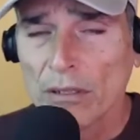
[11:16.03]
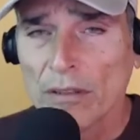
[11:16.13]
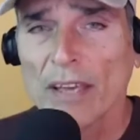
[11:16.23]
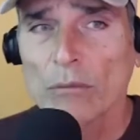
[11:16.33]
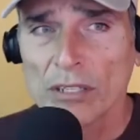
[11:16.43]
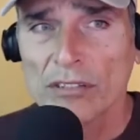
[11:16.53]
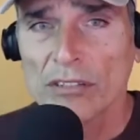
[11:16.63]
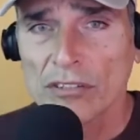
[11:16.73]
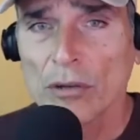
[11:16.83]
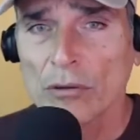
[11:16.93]
that was
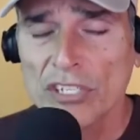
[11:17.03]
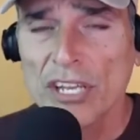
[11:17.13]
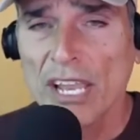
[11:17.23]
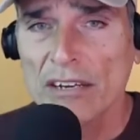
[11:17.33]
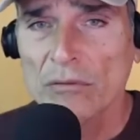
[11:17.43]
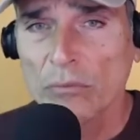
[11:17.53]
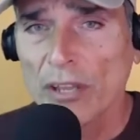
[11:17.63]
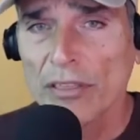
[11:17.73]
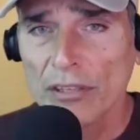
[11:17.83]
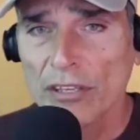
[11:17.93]
associated
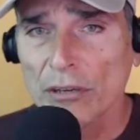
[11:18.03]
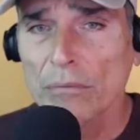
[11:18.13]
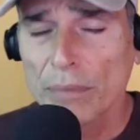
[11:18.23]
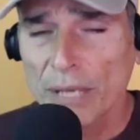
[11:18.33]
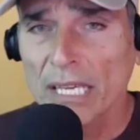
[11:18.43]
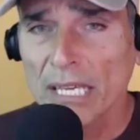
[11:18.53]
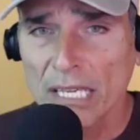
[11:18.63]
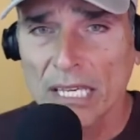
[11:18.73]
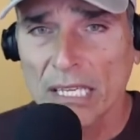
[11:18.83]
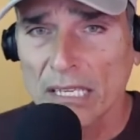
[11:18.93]
with you
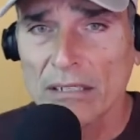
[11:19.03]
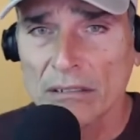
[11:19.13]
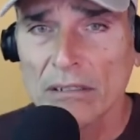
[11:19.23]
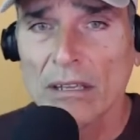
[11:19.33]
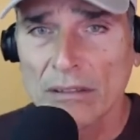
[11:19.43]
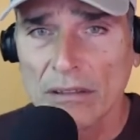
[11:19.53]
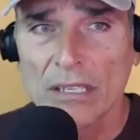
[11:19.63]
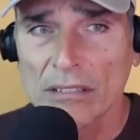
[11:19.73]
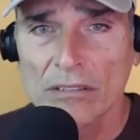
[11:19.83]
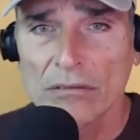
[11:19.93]
being in
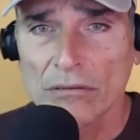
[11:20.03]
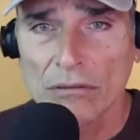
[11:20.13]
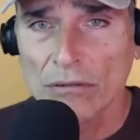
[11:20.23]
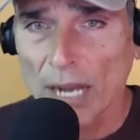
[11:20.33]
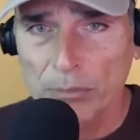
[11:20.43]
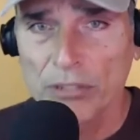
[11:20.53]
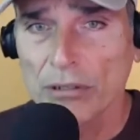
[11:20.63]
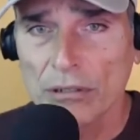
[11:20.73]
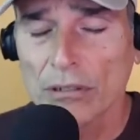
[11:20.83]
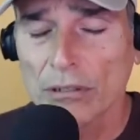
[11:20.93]
this crop
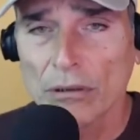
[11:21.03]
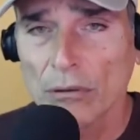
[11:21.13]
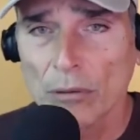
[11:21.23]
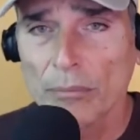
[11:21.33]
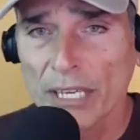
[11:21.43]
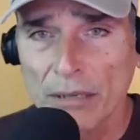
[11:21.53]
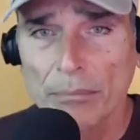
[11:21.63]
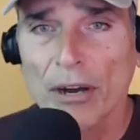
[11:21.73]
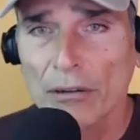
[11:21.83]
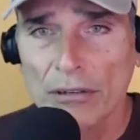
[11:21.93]
circle or being
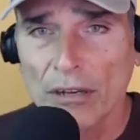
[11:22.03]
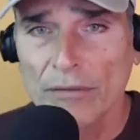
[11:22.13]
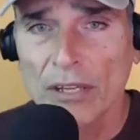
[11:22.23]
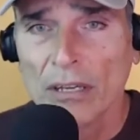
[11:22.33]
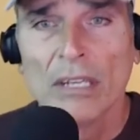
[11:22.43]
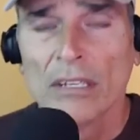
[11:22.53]
part of the